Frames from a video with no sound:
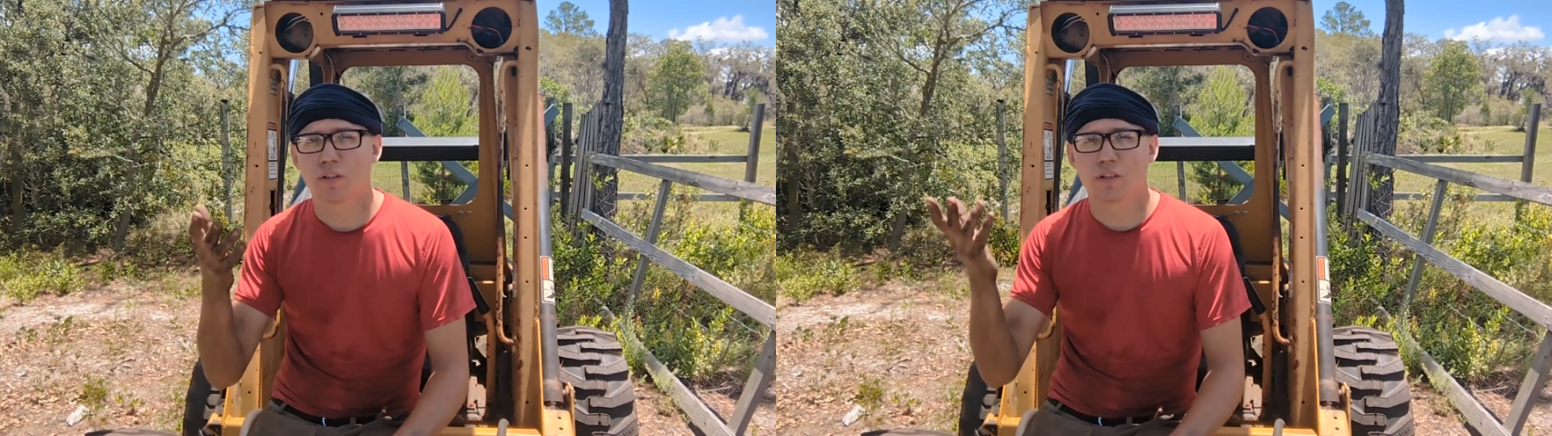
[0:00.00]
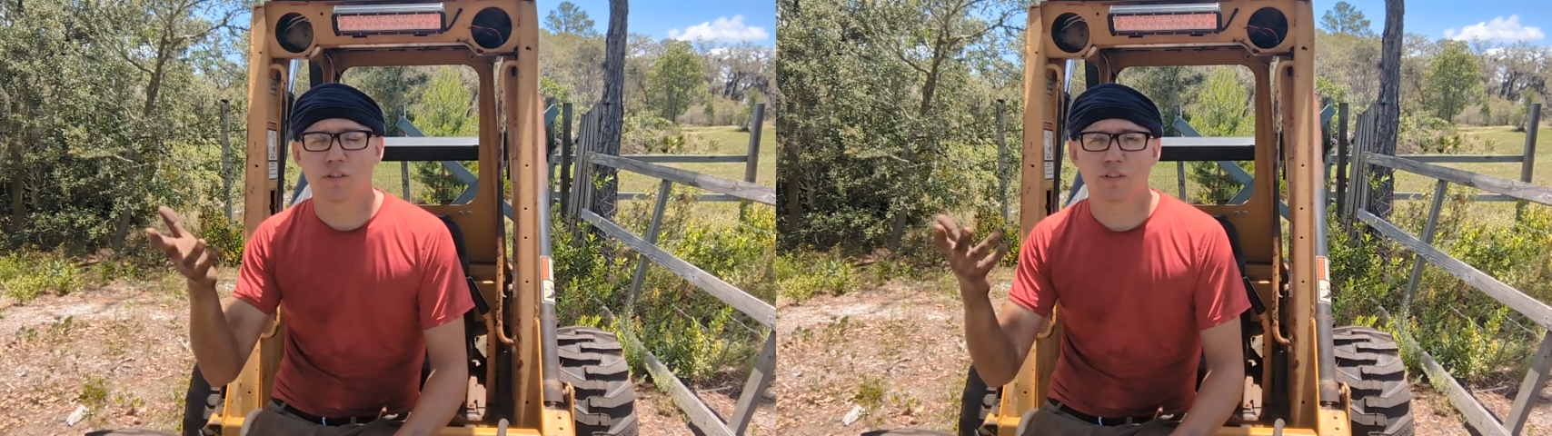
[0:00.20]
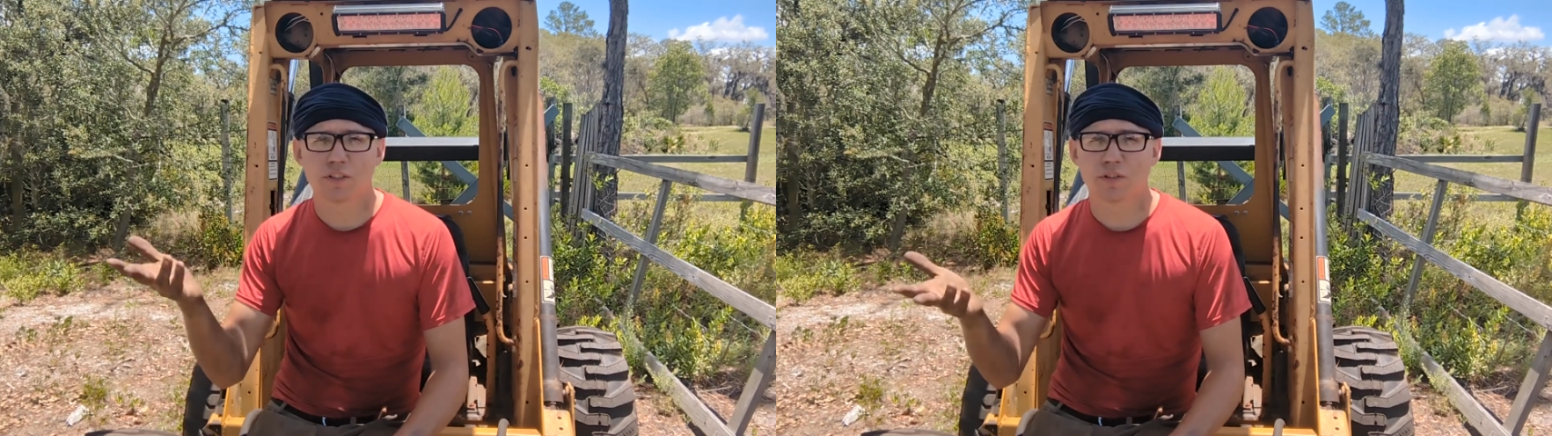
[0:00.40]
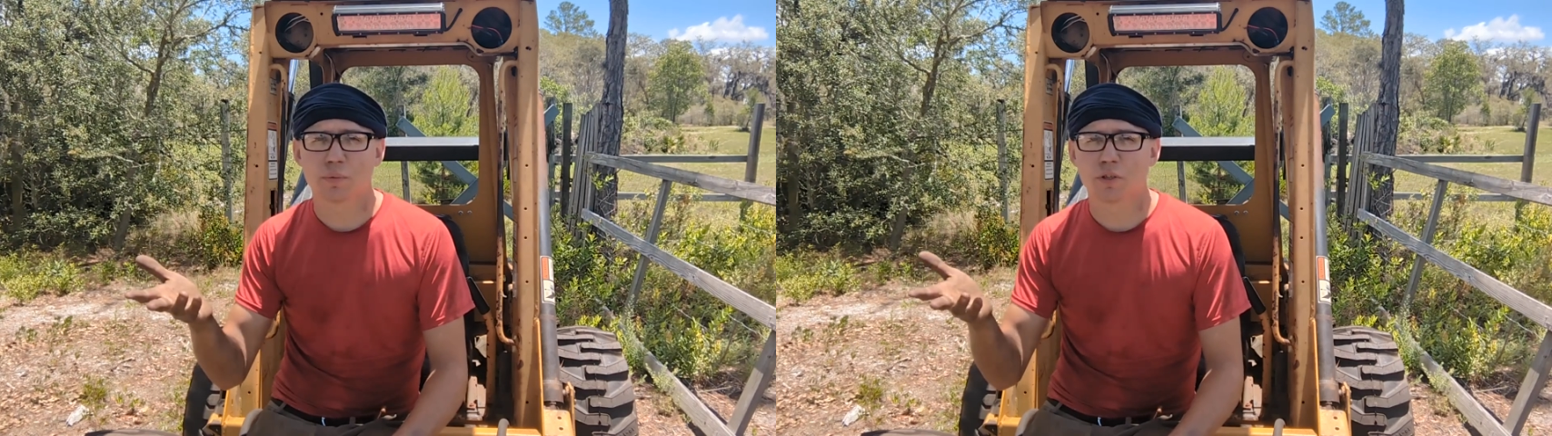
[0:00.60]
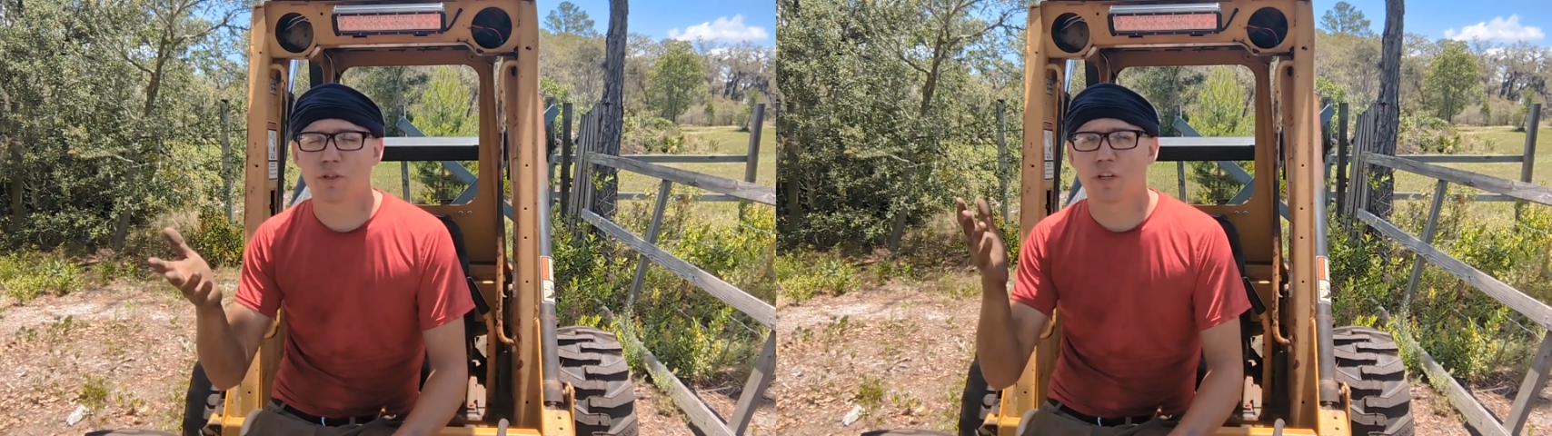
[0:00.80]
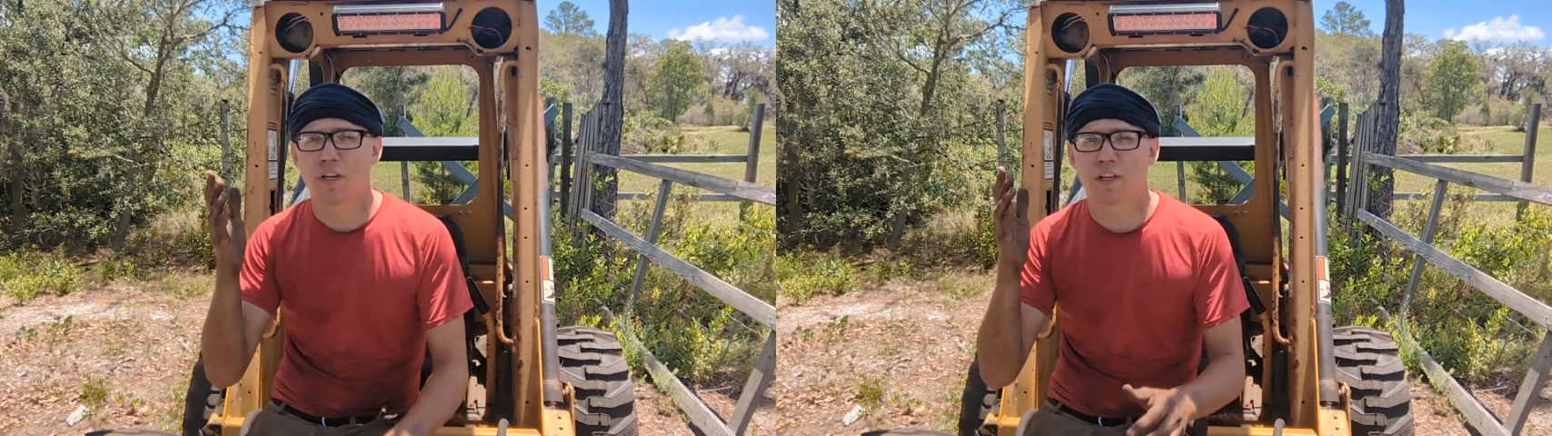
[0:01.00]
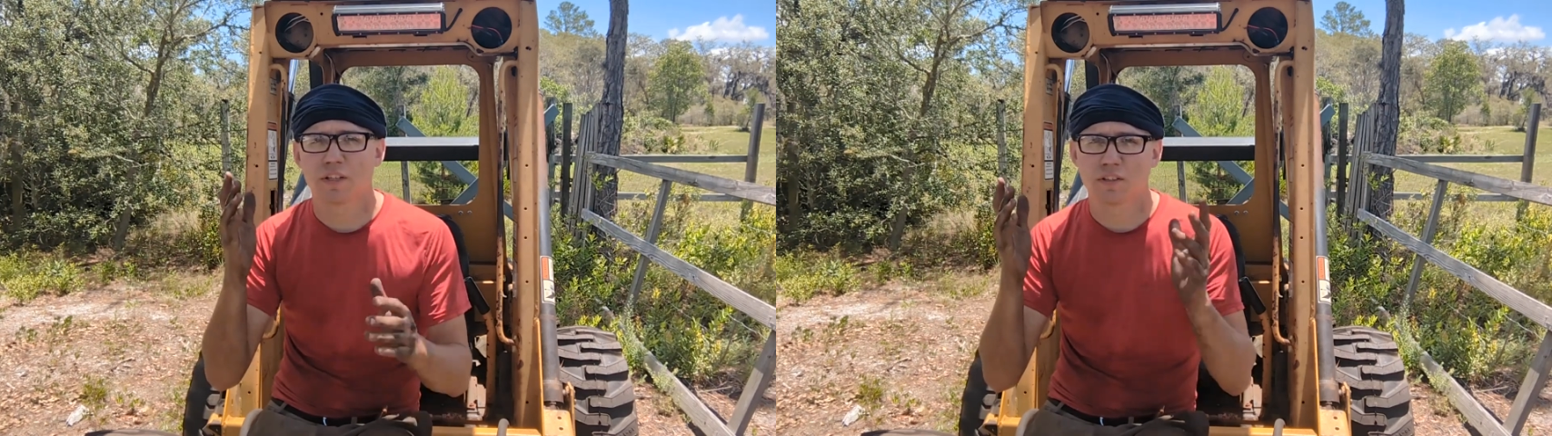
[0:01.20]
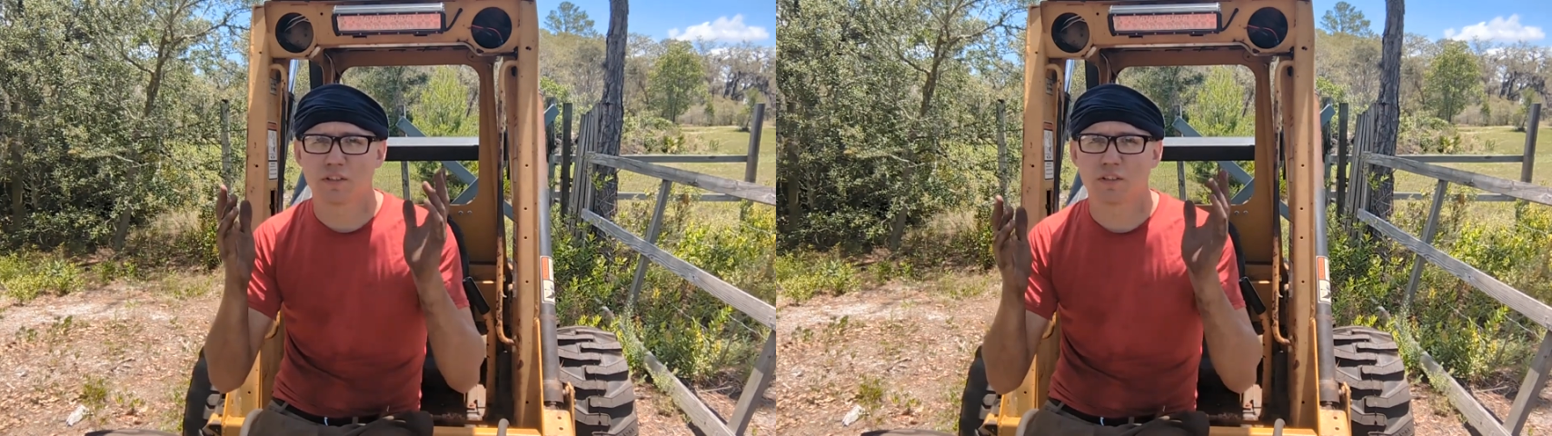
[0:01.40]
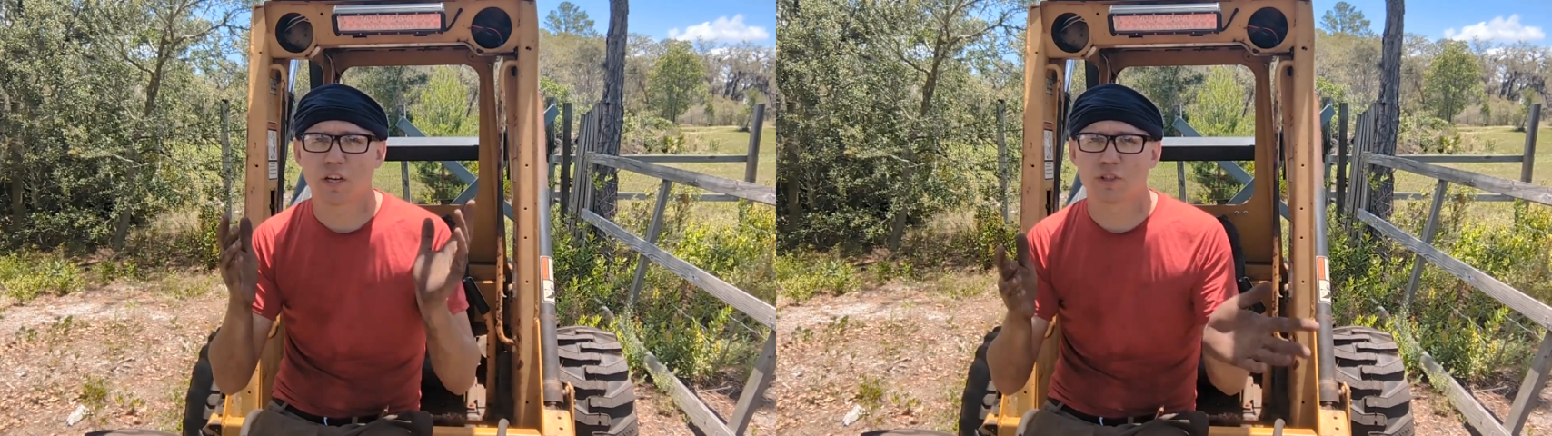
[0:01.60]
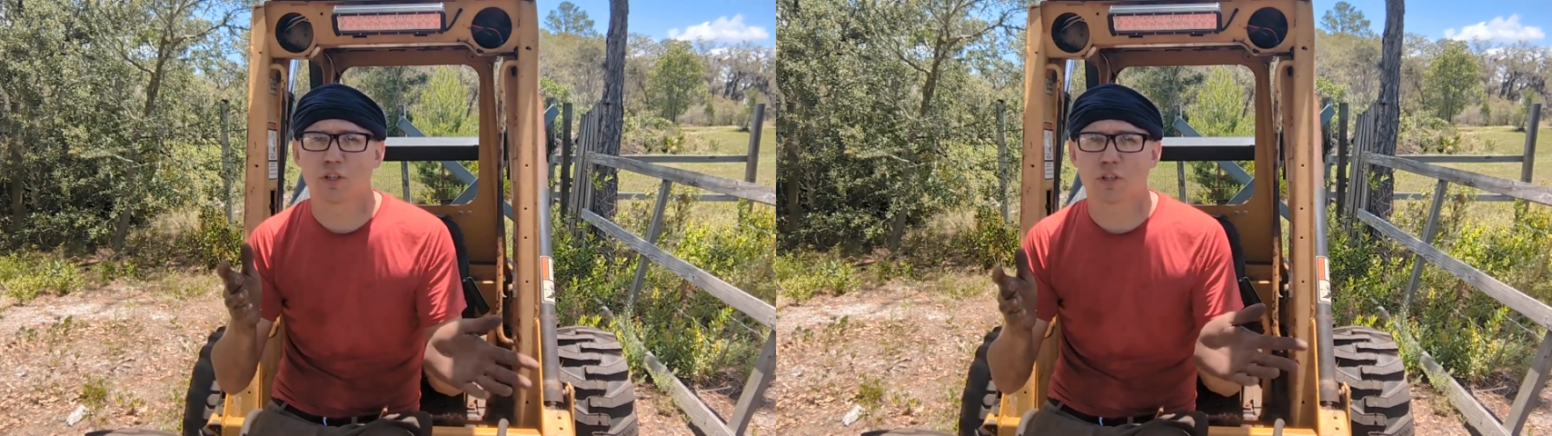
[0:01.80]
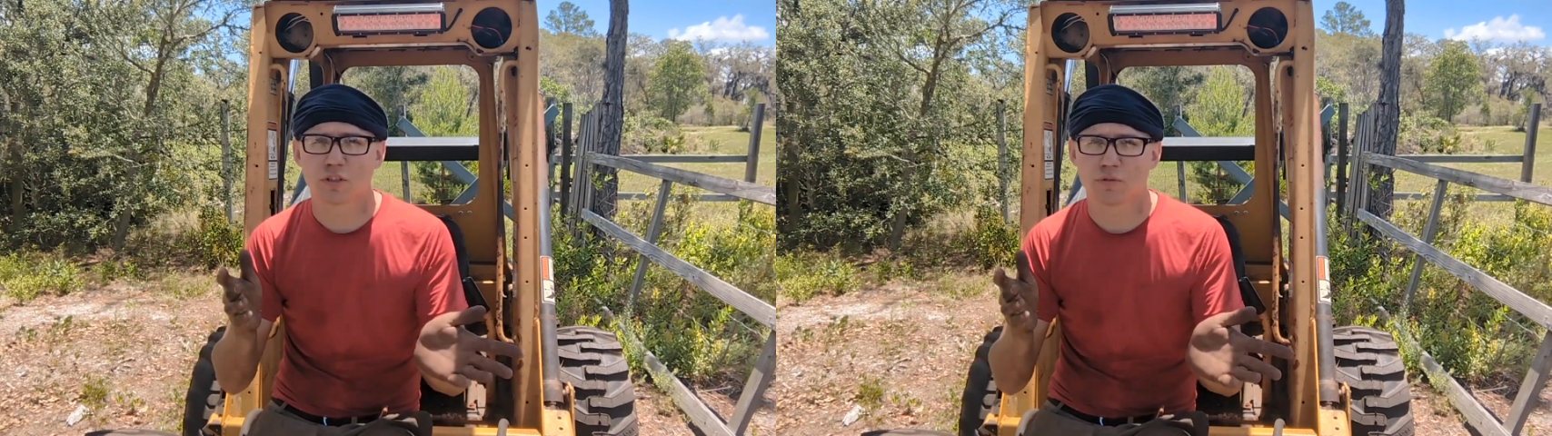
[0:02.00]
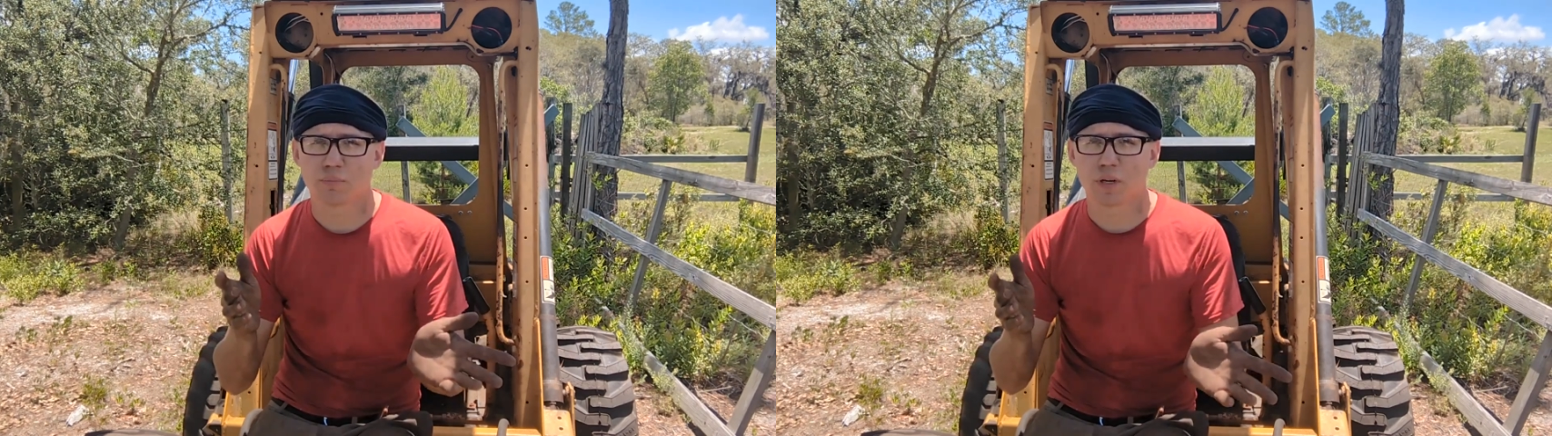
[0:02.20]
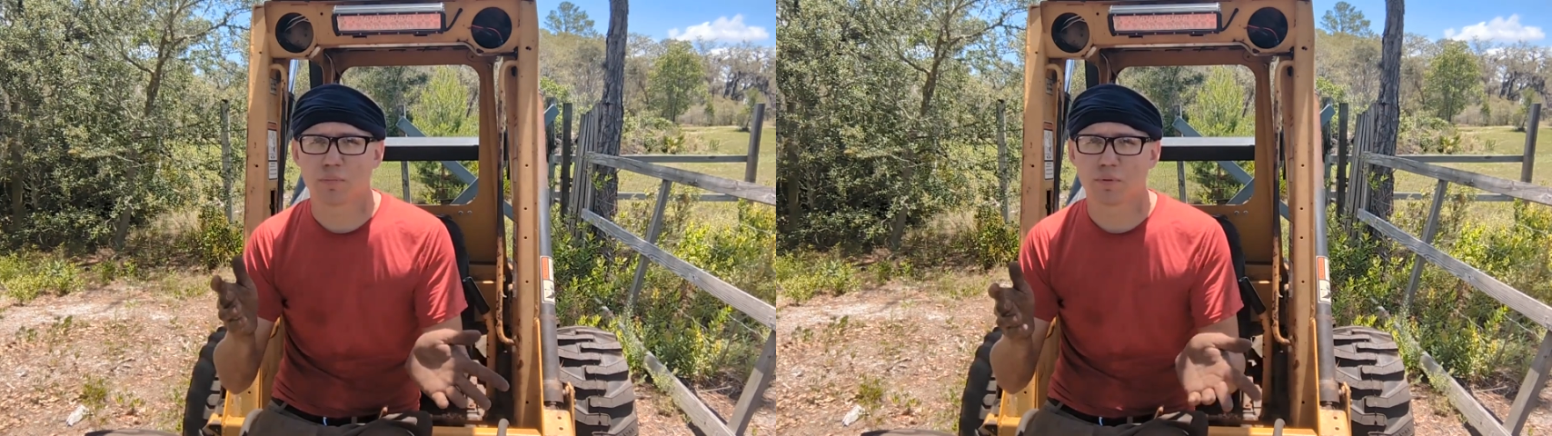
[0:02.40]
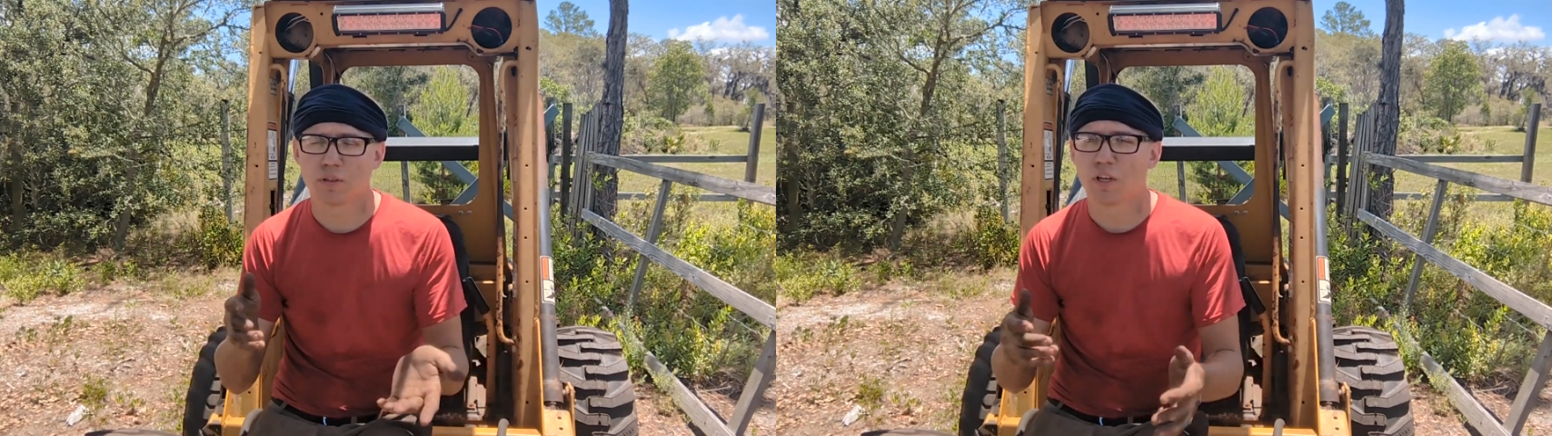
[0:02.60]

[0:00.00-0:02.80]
the diesel motor, and the hydraulic pump.